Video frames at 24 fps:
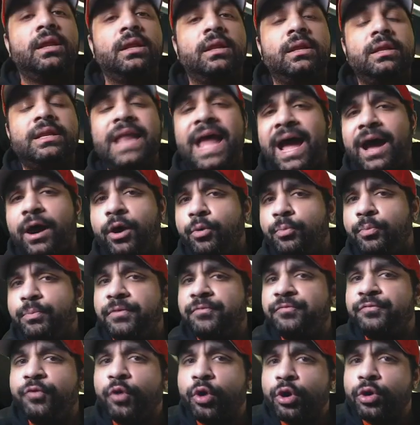Now,
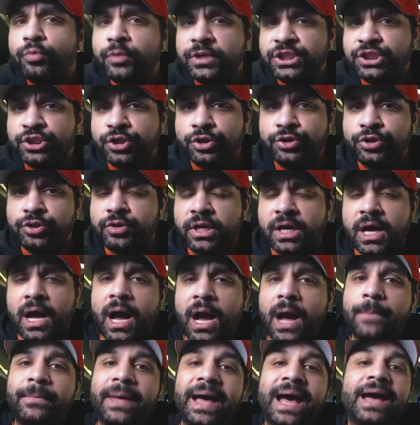before we show you the
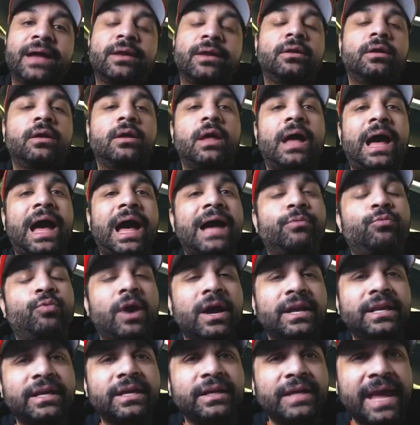combat, I
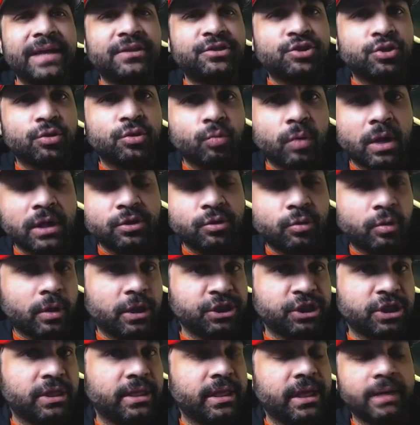want to answer one
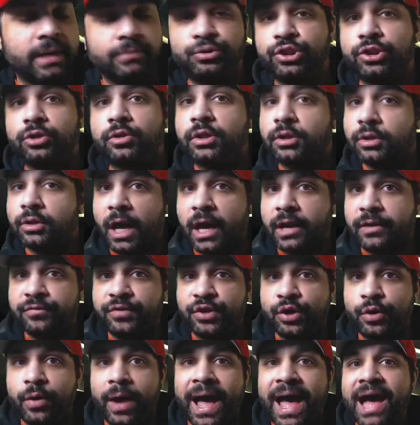question that I'm sure a lot of
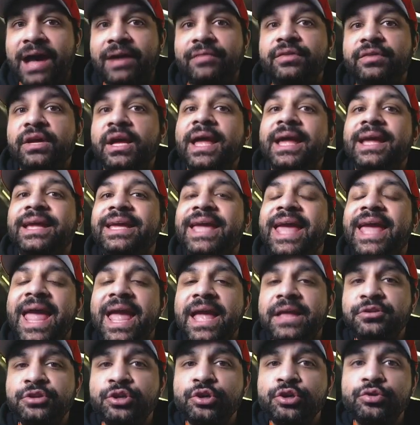you have.
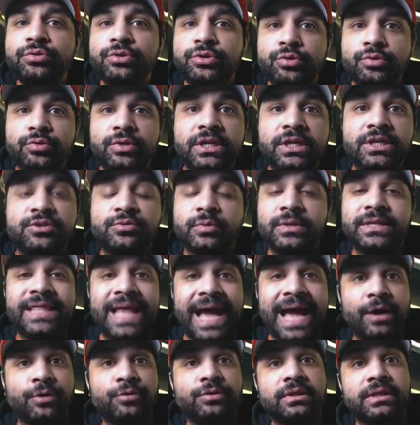Can you do this
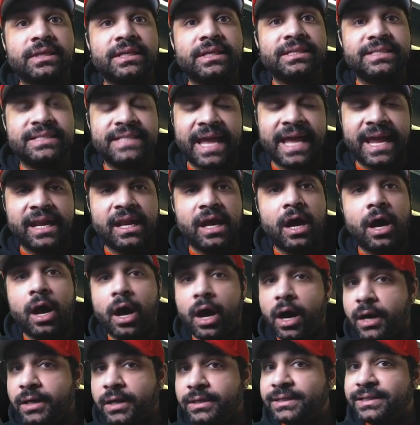without the Zeta
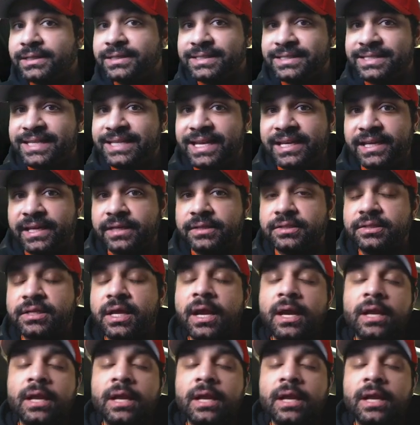on Sidious?